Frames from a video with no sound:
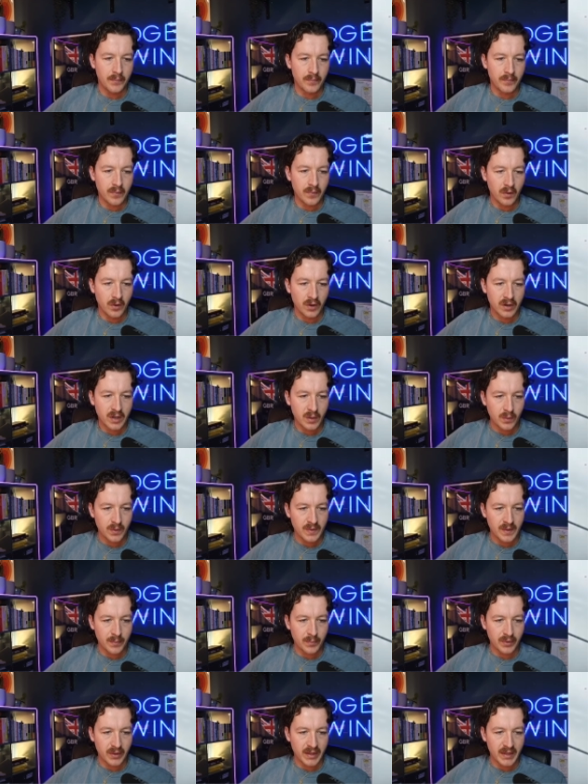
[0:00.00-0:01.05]
Look at when the
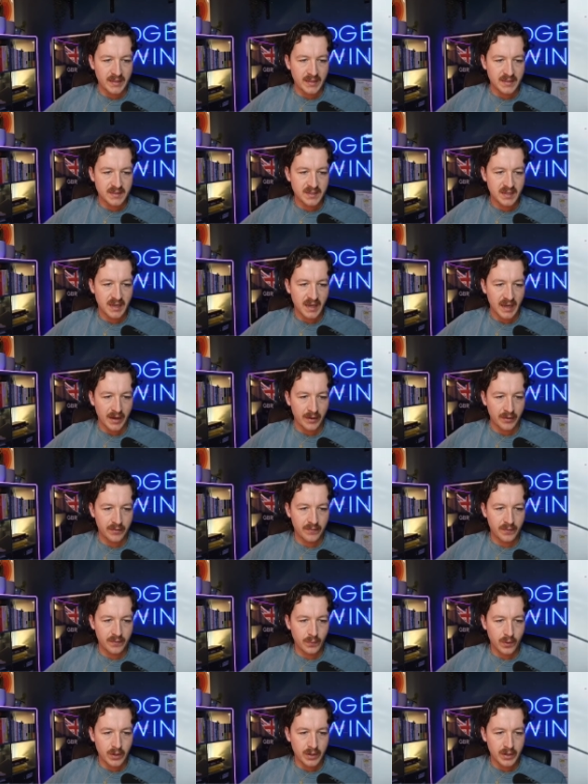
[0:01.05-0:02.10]
blade's out of
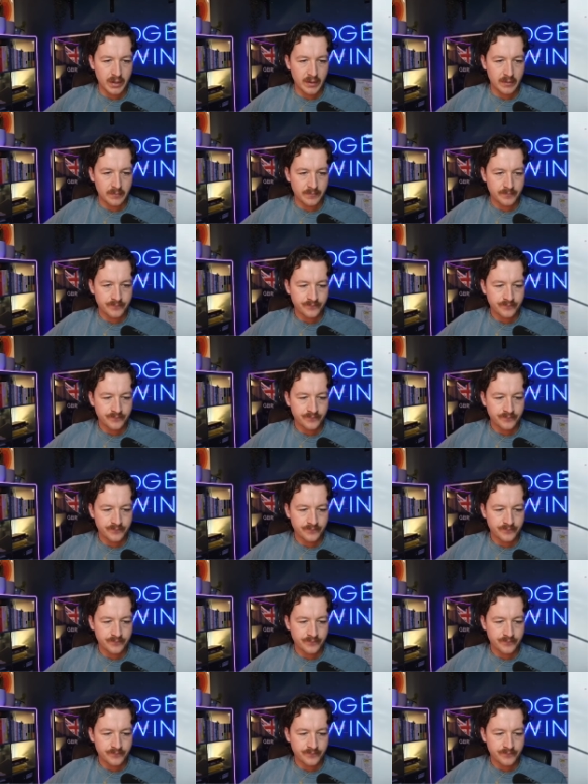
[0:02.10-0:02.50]
the water,